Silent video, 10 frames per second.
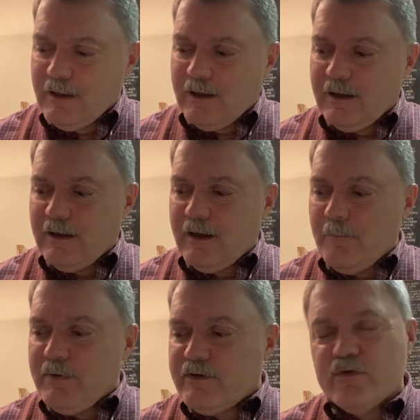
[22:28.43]

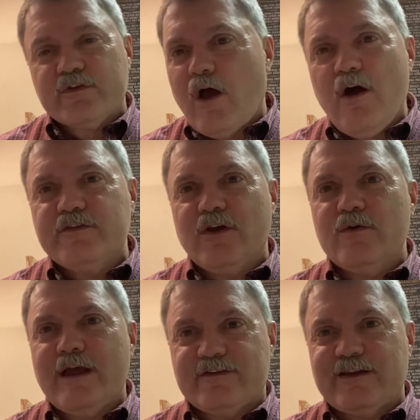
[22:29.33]
But there's
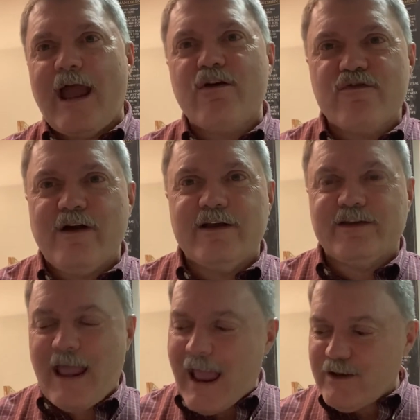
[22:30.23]
also that sacrifice
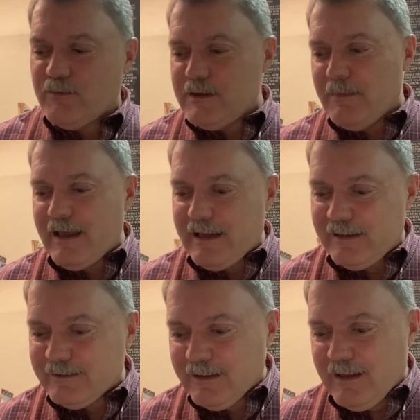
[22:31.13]
that had to be
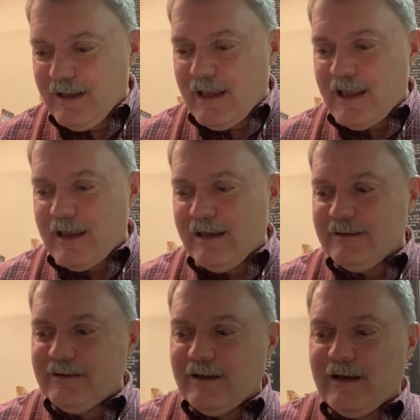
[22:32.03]
made.
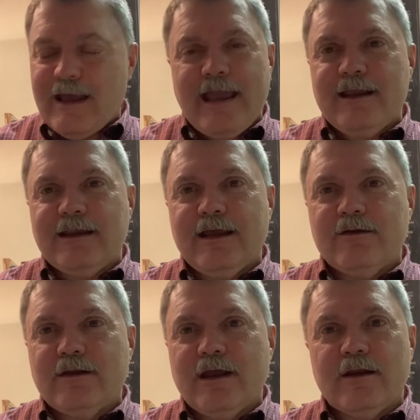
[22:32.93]
And
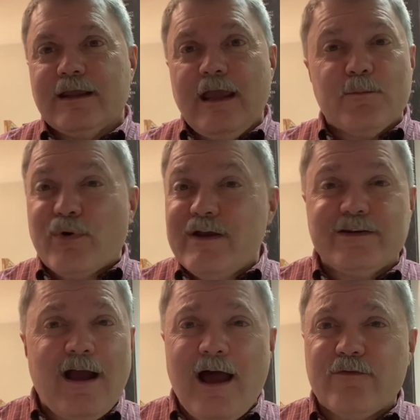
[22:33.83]
again, praise
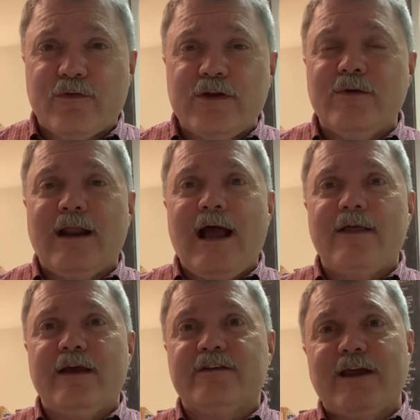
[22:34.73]
God for you and
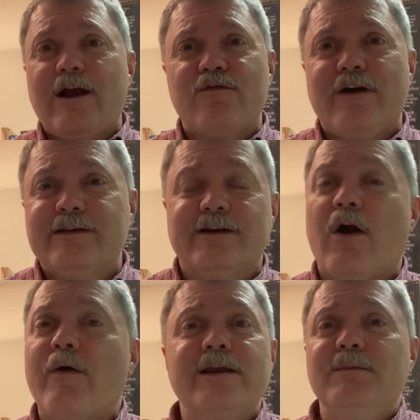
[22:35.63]
I, that sacrifice had
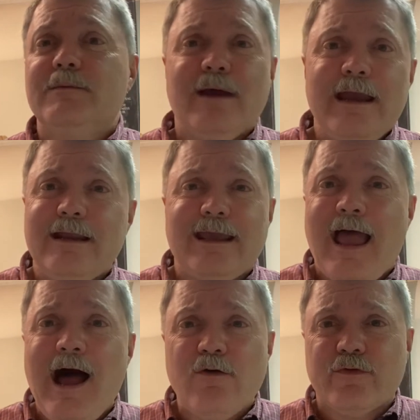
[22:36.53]
already been made at
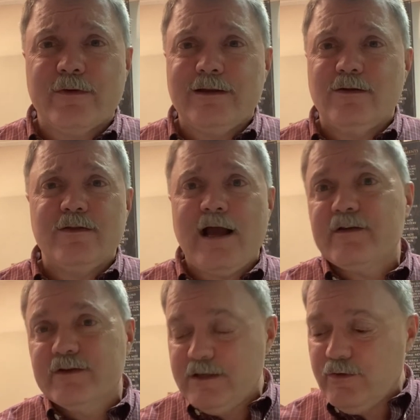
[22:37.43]
Calvary
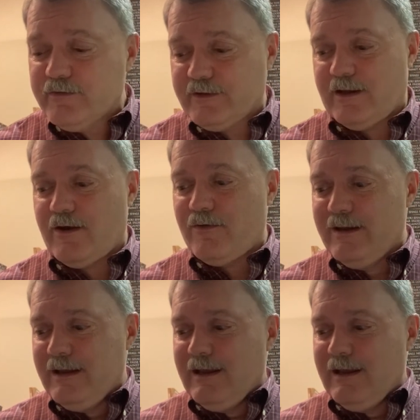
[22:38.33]
2,000 years ago.